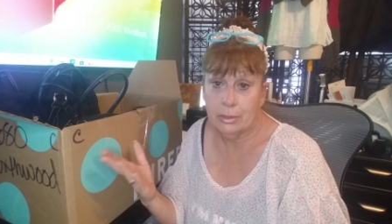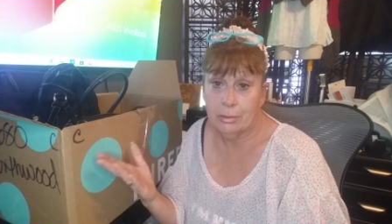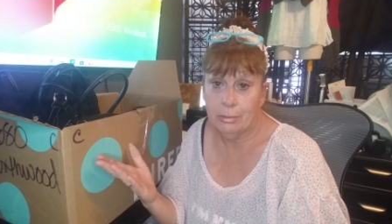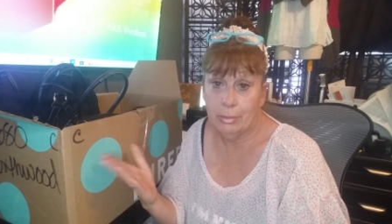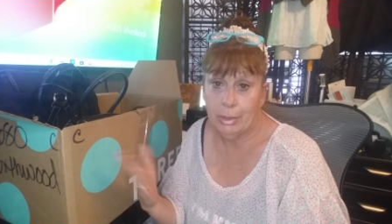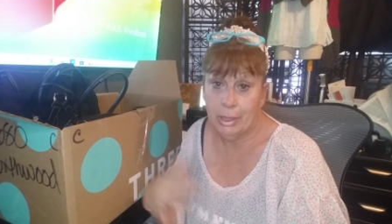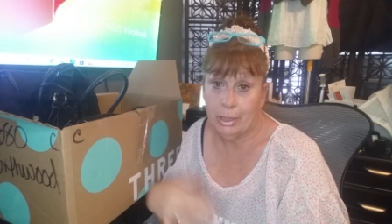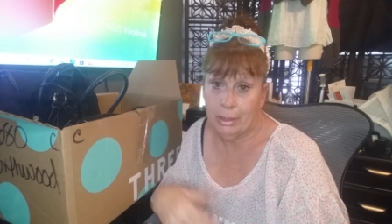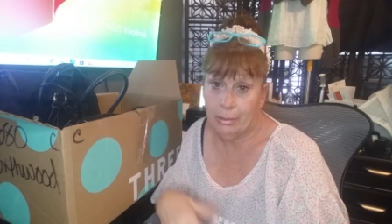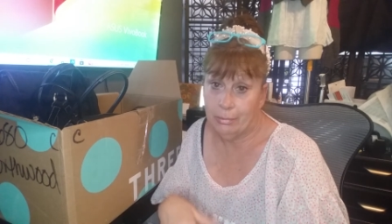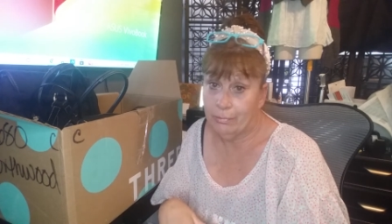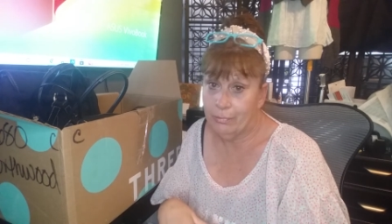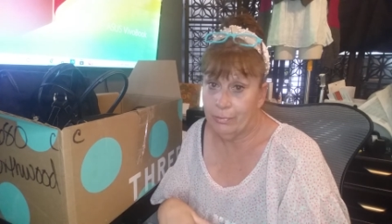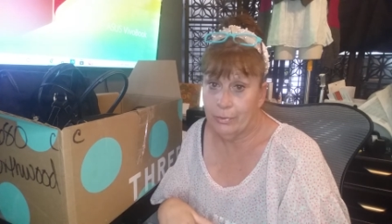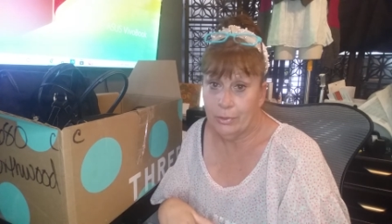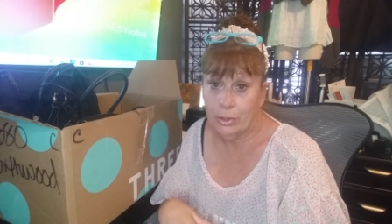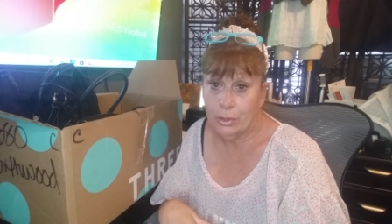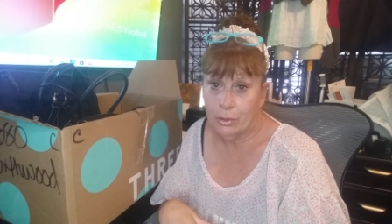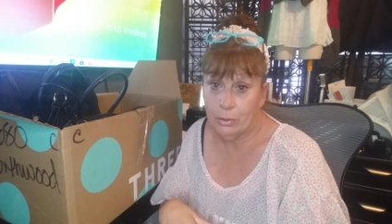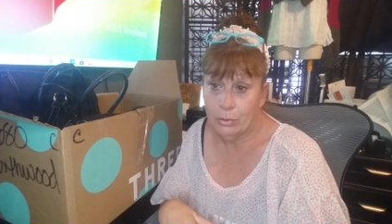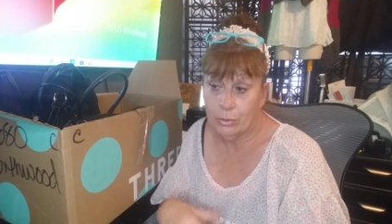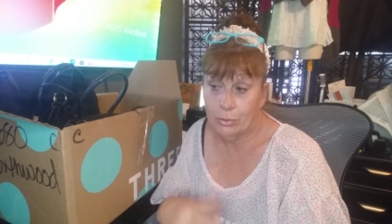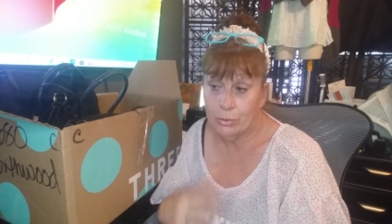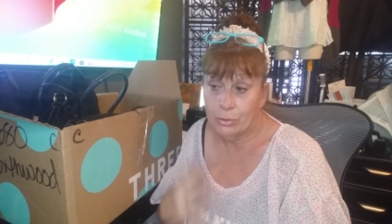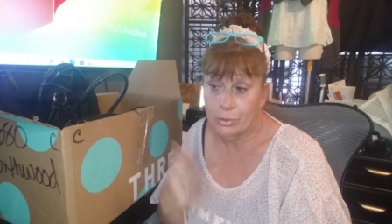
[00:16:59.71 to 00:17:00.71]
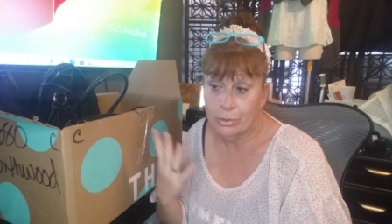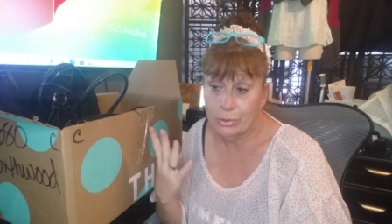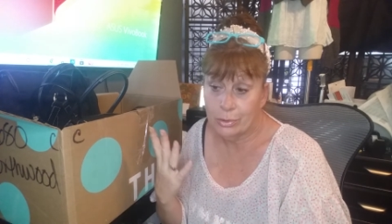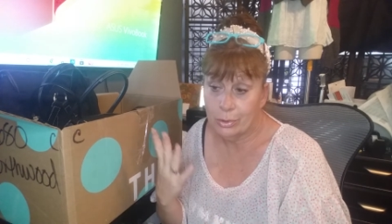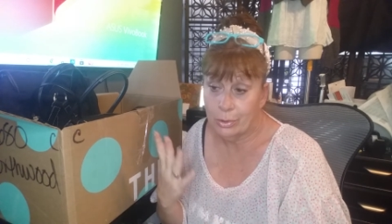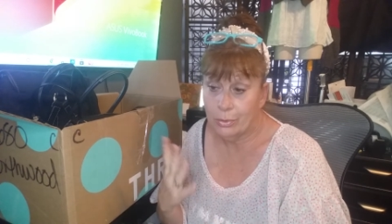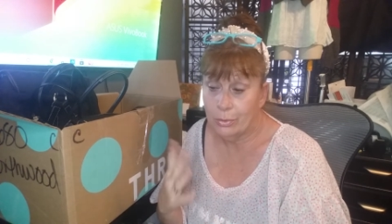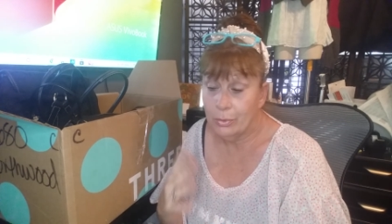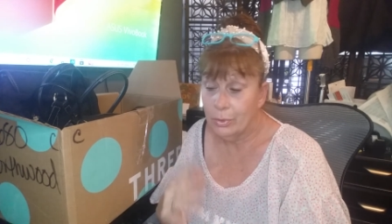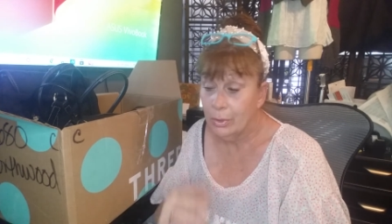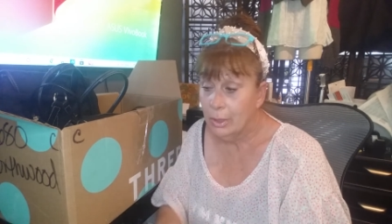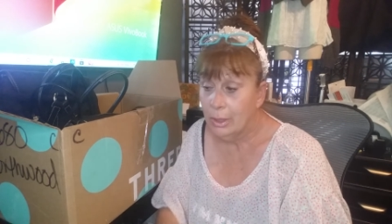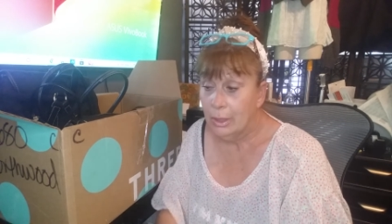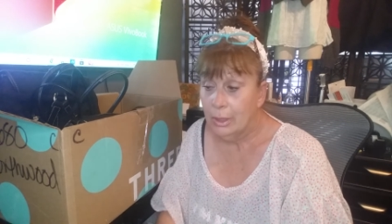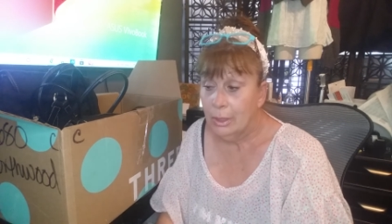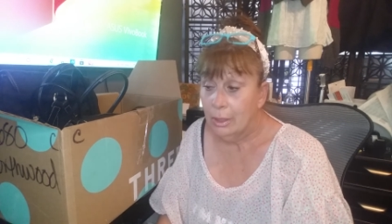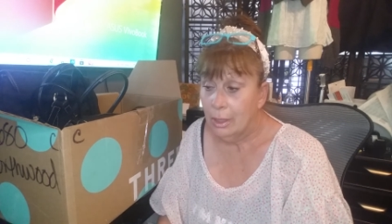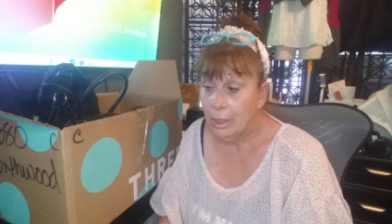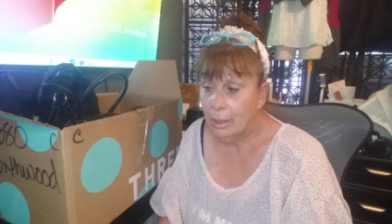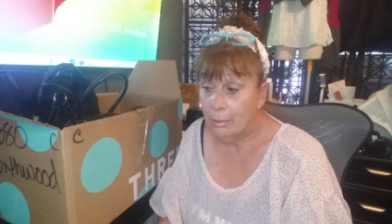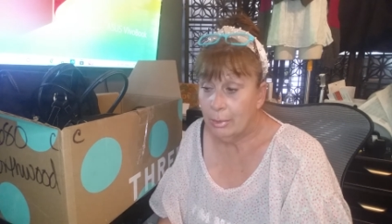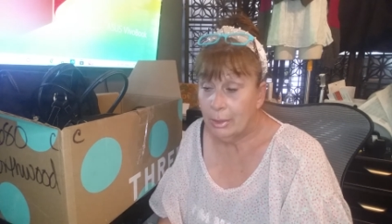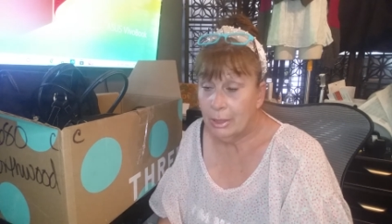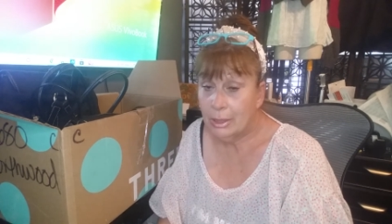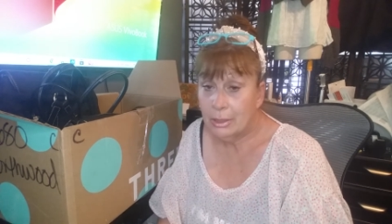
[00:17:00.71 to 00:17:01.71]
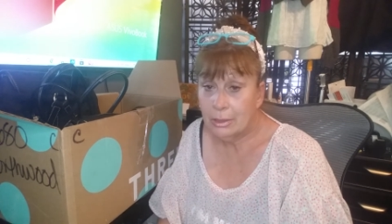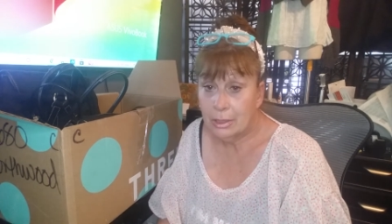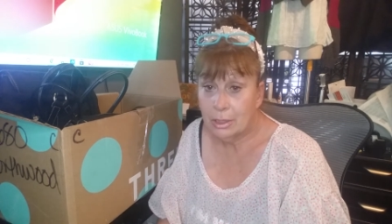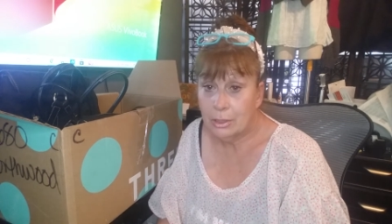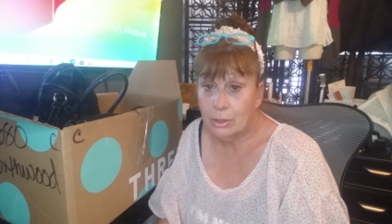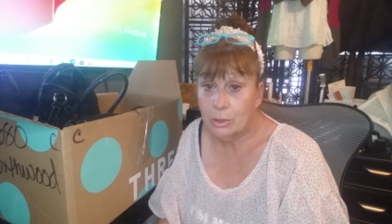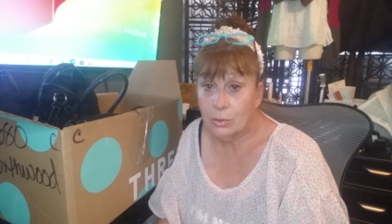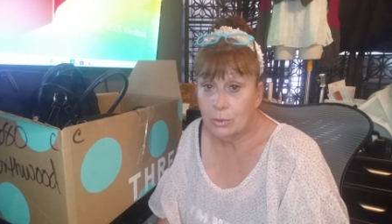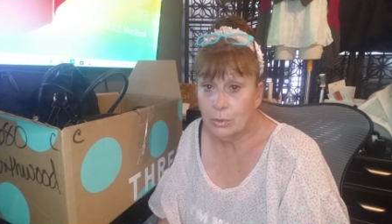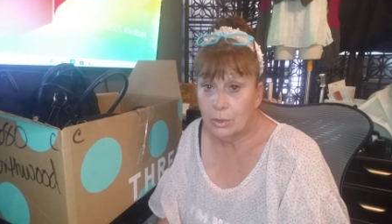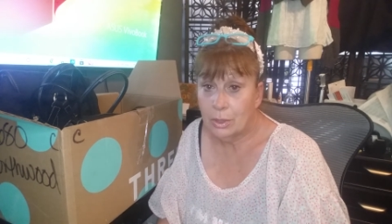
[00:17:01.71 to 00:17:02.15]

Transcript: to make up for those. So, I mean, it does